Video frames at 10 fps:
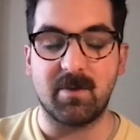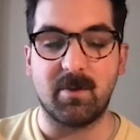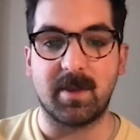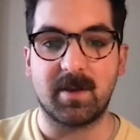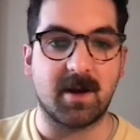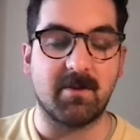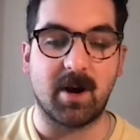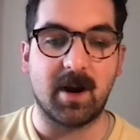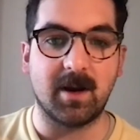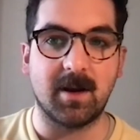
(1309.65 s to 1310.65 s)
with
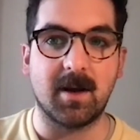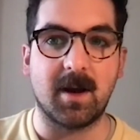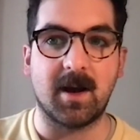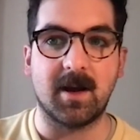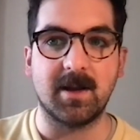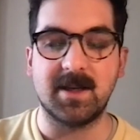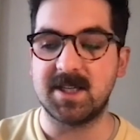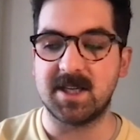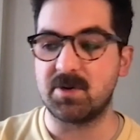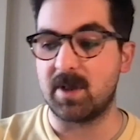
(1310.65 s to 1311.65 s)
covering
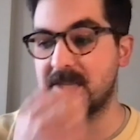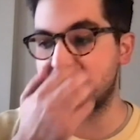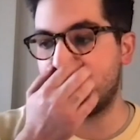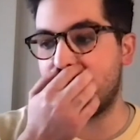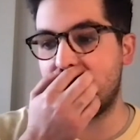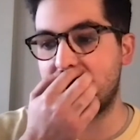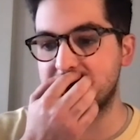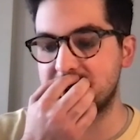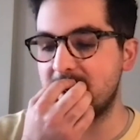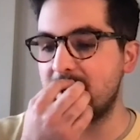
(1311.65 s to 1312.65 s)
decentralized
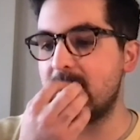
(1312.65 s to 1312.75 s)
finance.